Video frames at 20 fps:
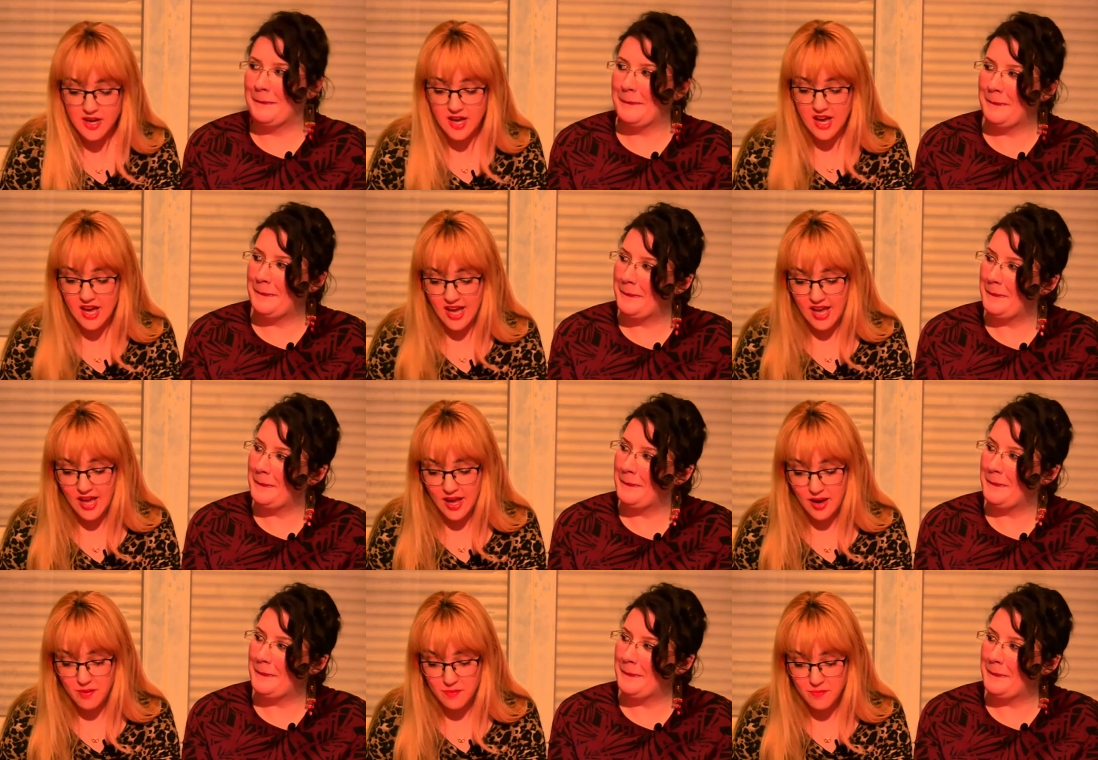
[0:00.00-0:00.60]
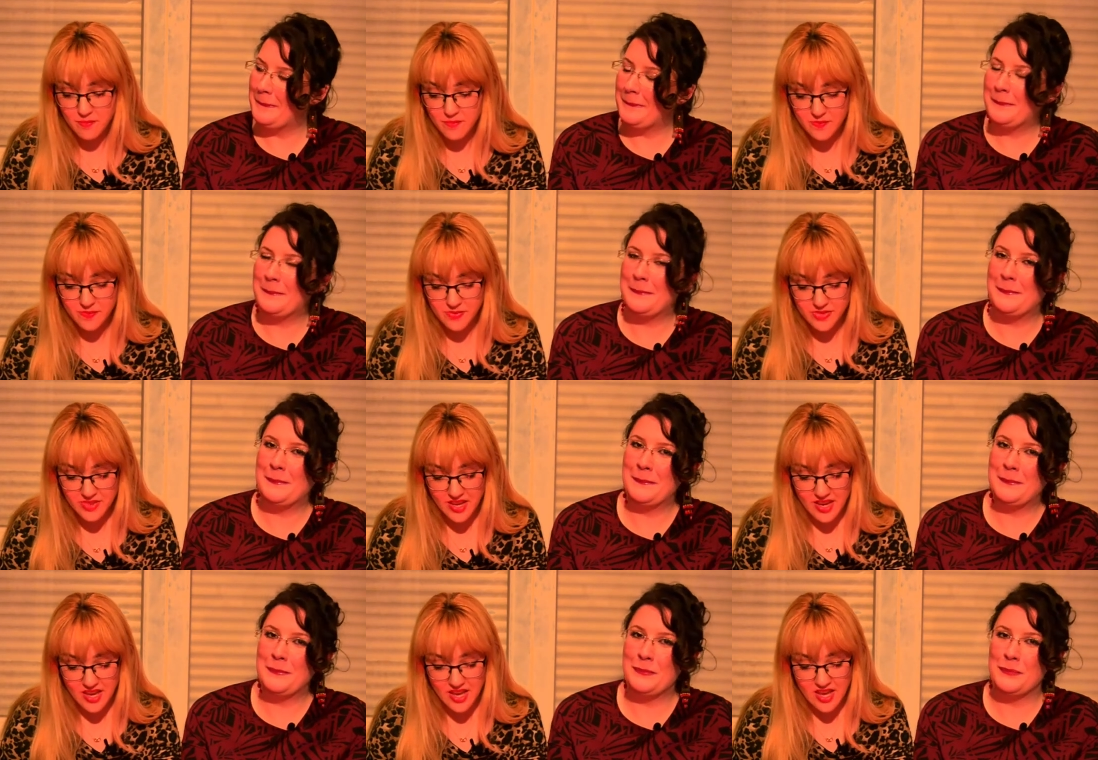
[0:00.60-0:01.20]

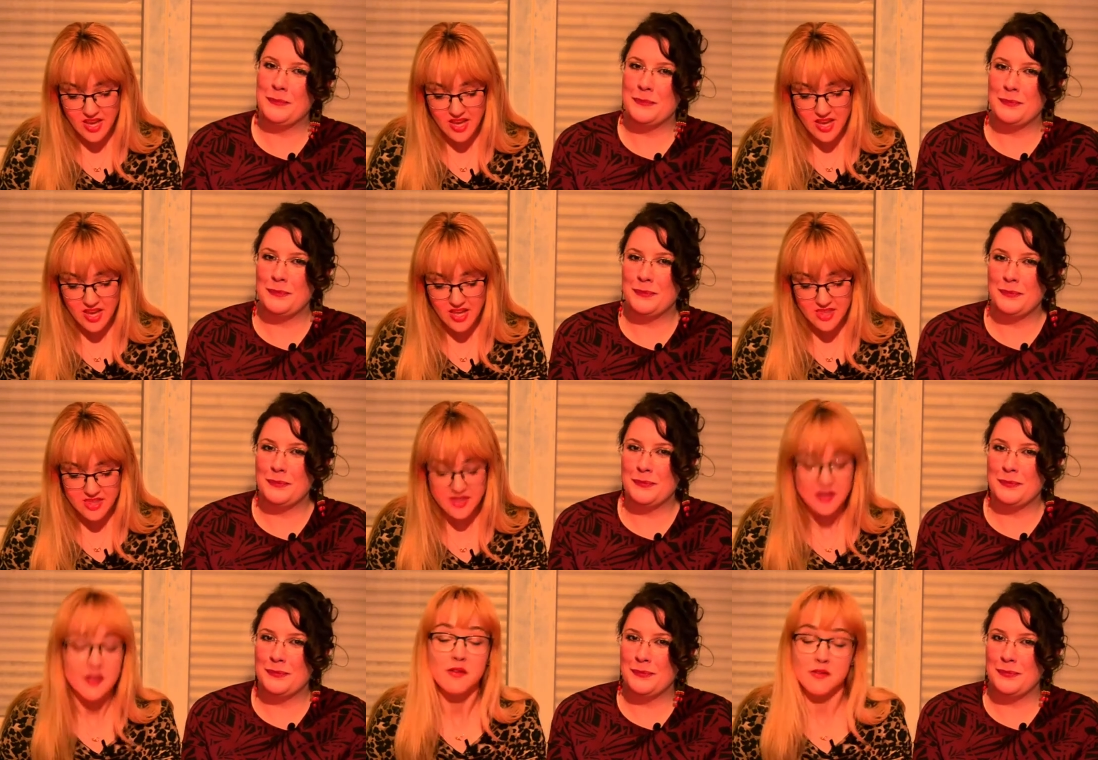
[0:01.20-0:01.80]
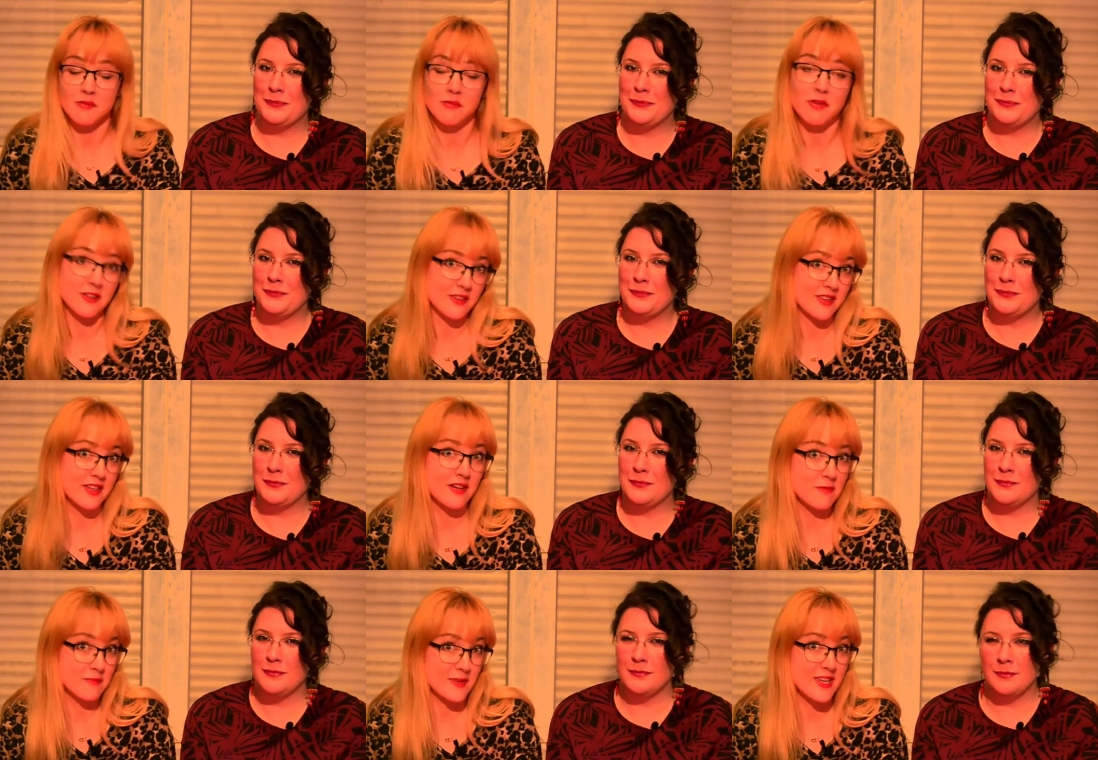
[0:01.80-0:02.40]
Speaker 1: Um, well,
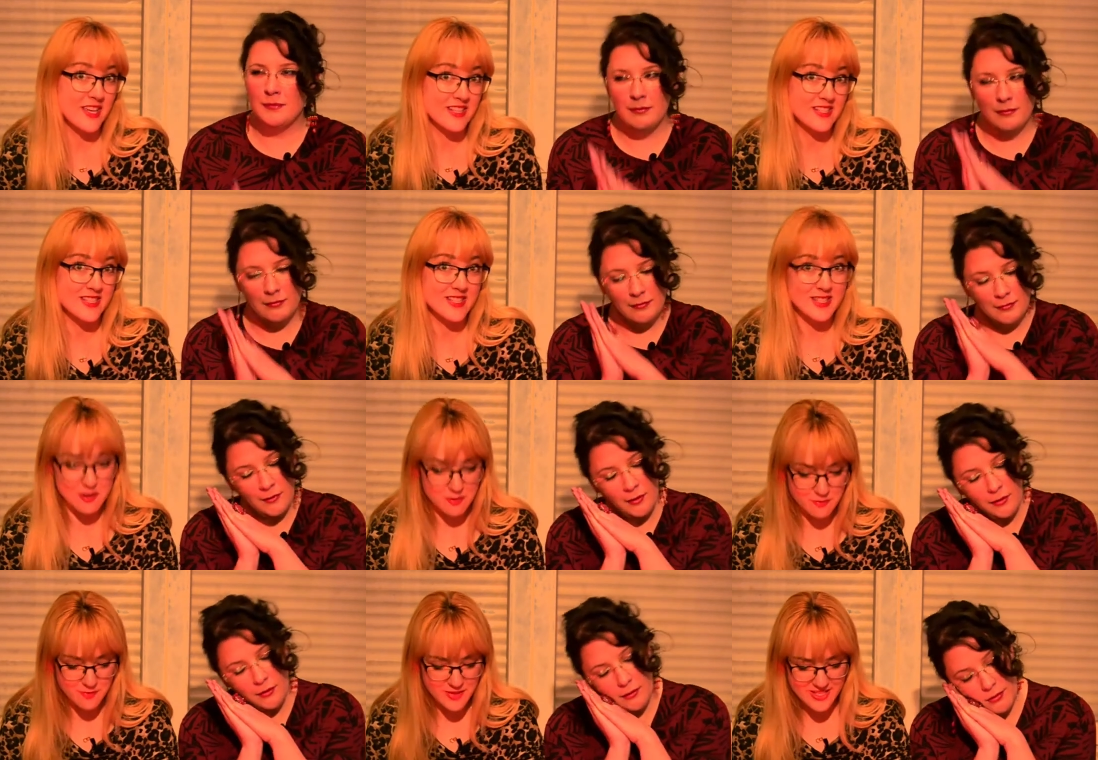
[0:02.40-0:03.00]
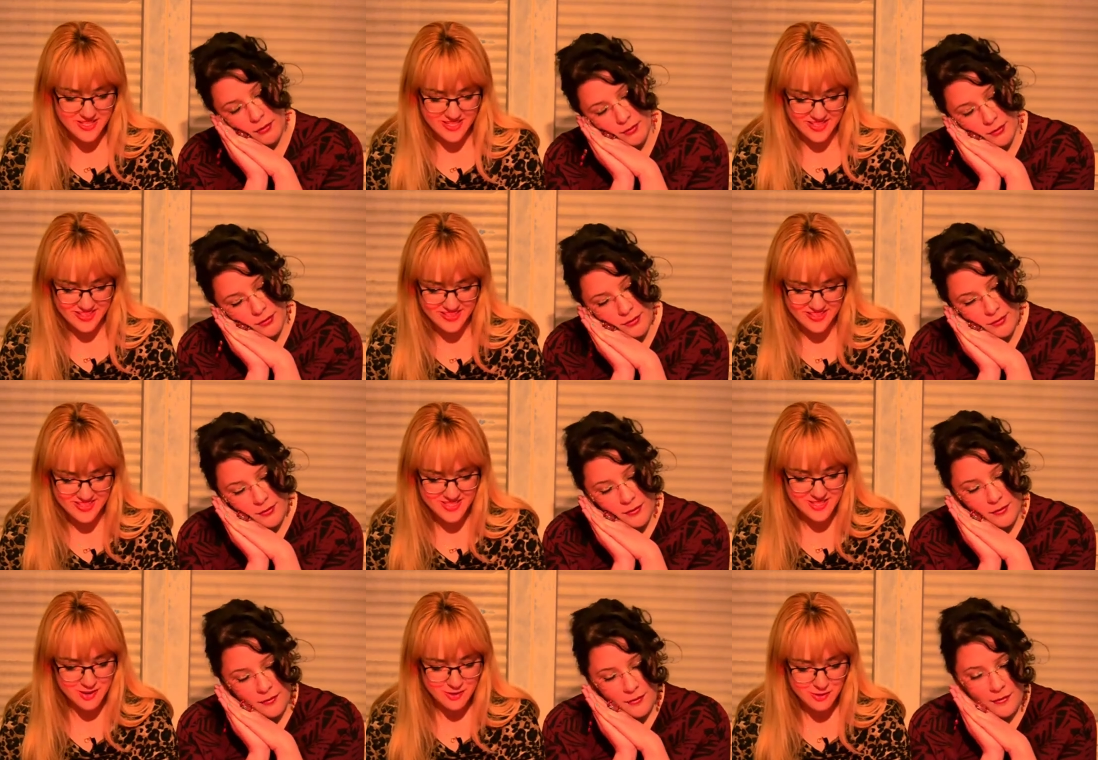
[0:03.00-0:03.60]
they're being
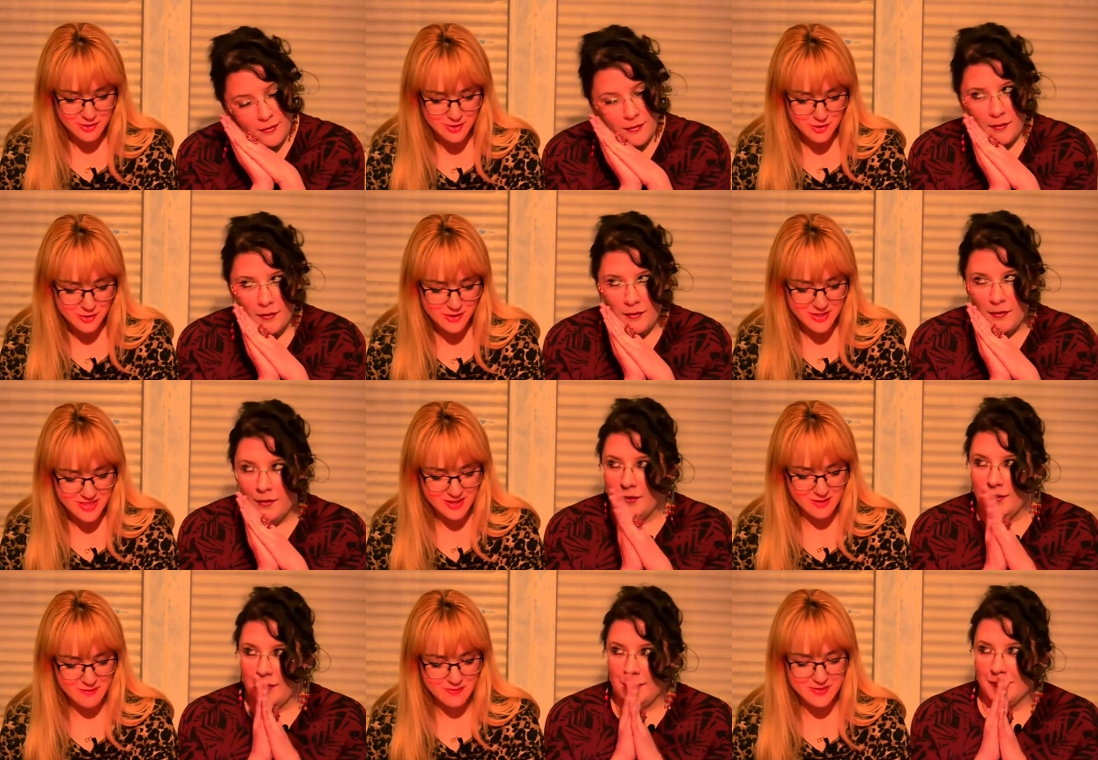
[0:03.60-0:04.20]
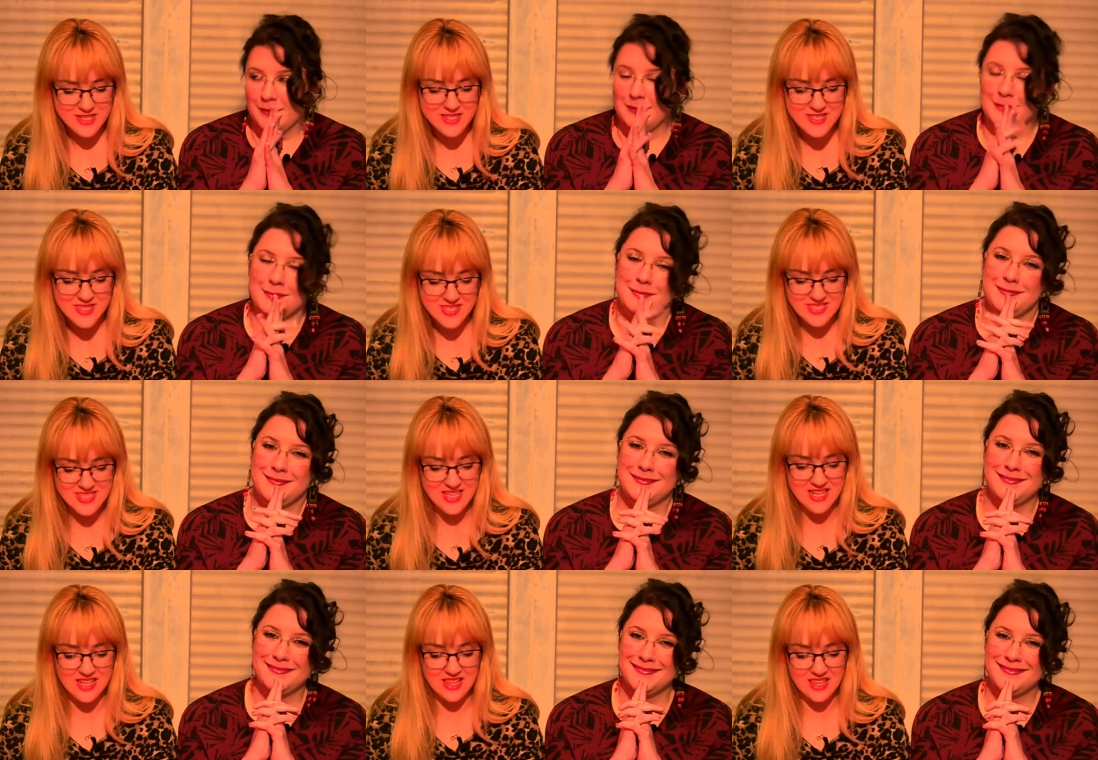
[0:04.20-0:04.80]
disobedient. So join them. This
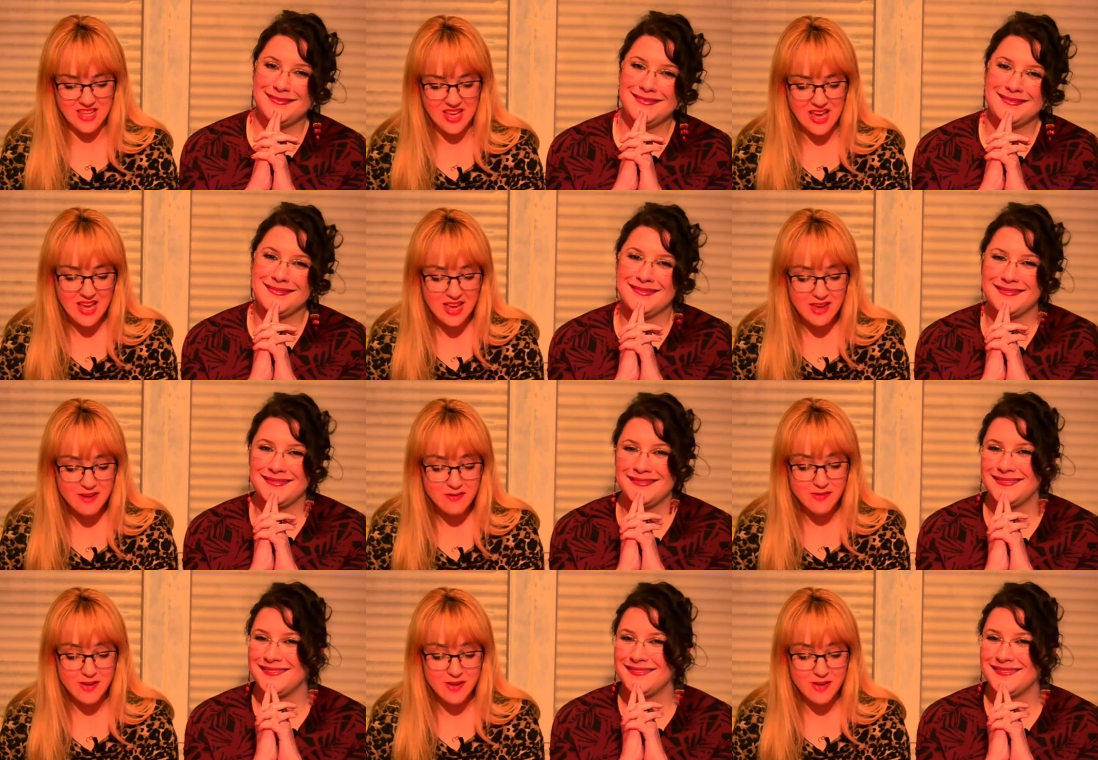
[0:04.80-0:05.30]
is a live